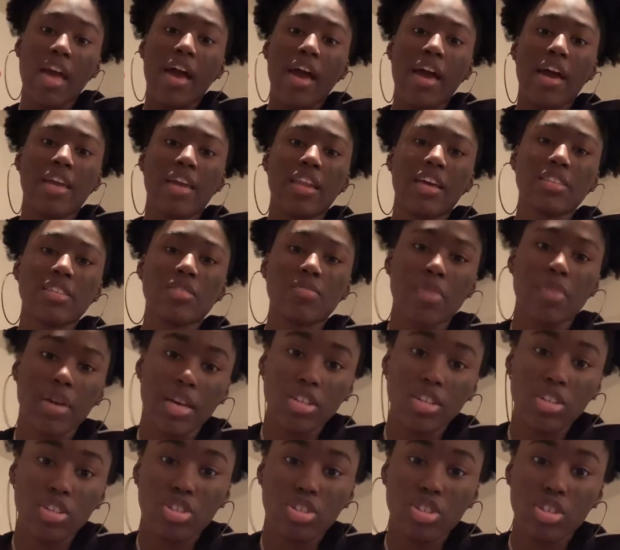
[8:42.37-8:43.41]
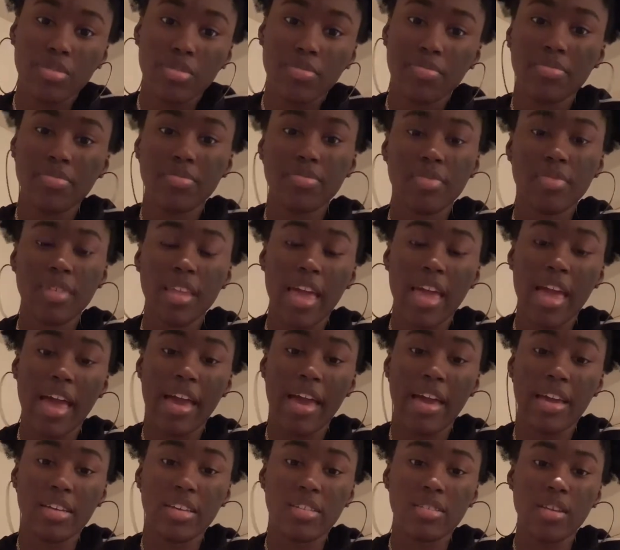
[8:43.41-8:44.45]
And as much
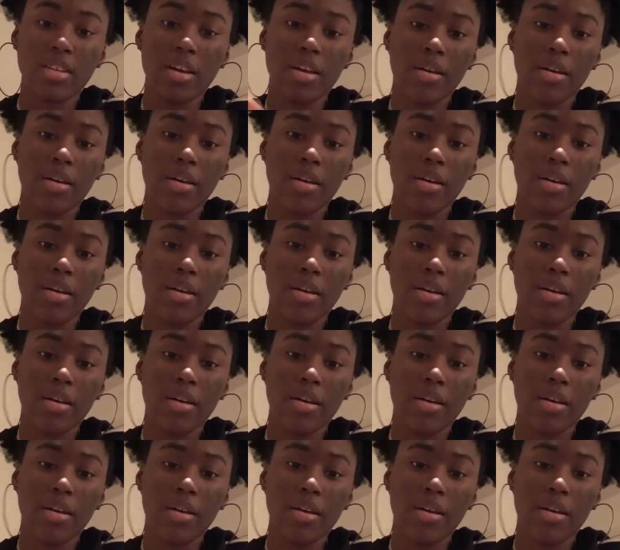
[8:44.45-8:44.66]
as